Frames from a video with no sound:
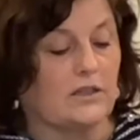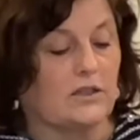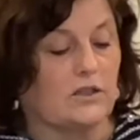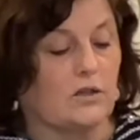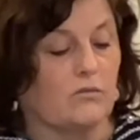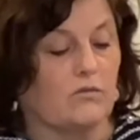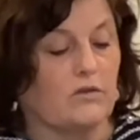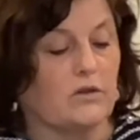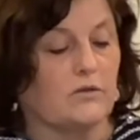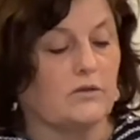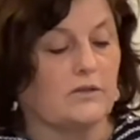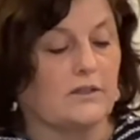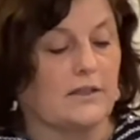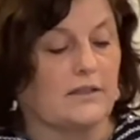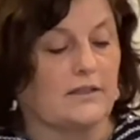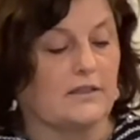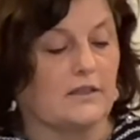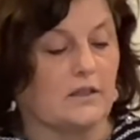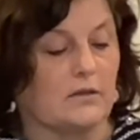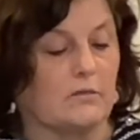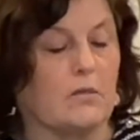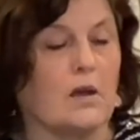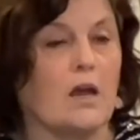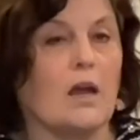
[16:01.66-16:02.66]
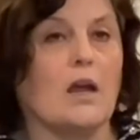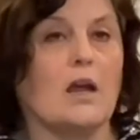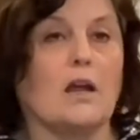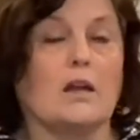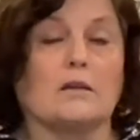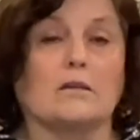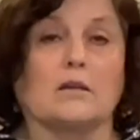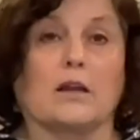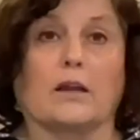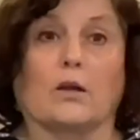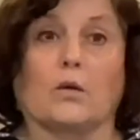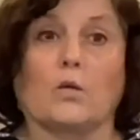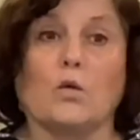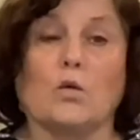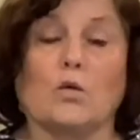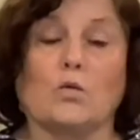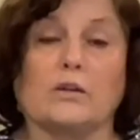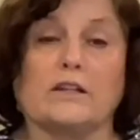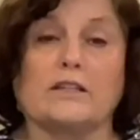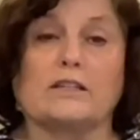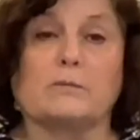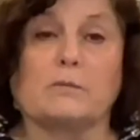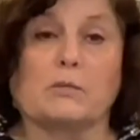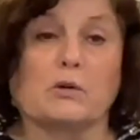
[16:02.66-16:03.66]
the root system. It's like, ooh,
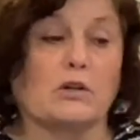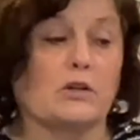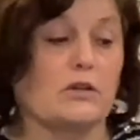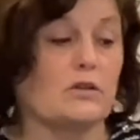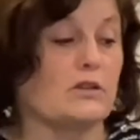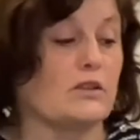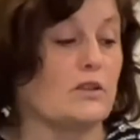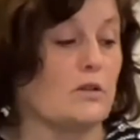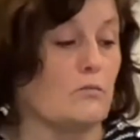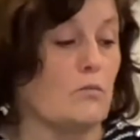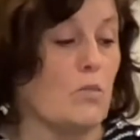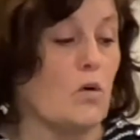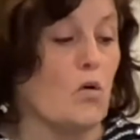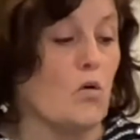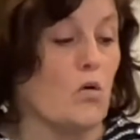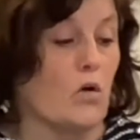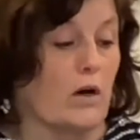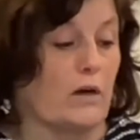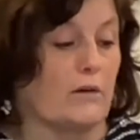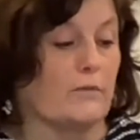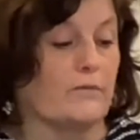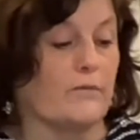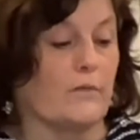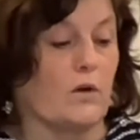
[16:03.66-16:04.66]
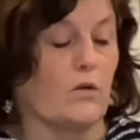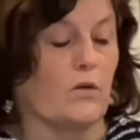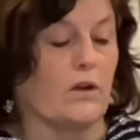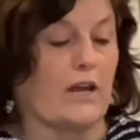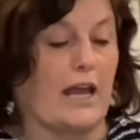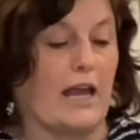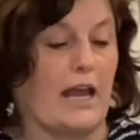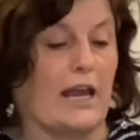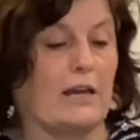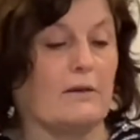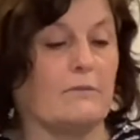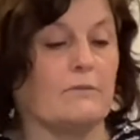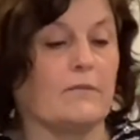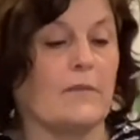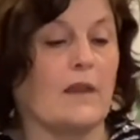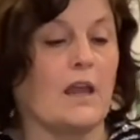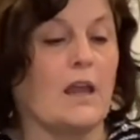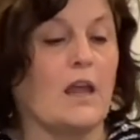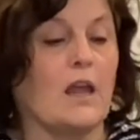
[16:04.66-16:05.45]
let's produce some more, okay?